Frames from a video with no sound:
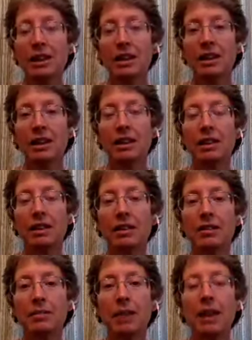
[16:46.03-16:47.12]
the
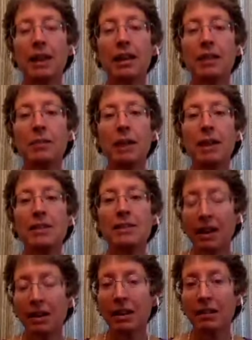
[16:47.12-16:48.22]
my my
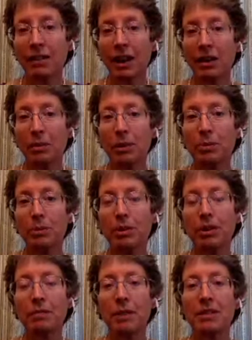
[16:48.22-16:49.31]
study of ken wilber
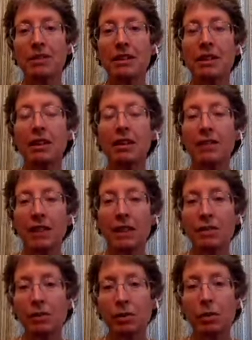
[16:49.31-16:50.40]
and my study of
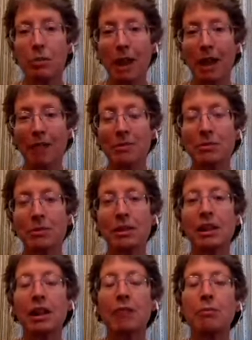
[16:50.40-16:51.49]
integral maps really
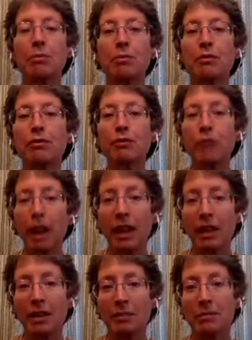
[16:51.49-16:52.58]
helped
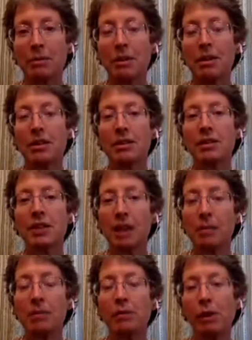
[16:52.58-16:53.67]
frame
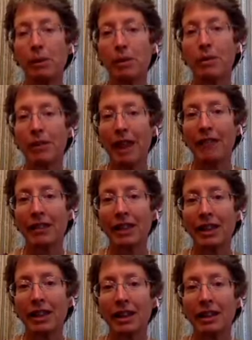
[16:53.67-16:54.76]
some of what we were
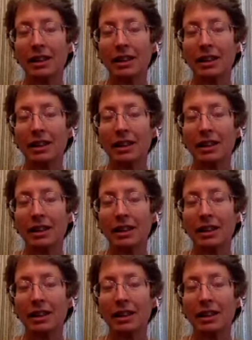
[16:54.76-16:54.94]
navigating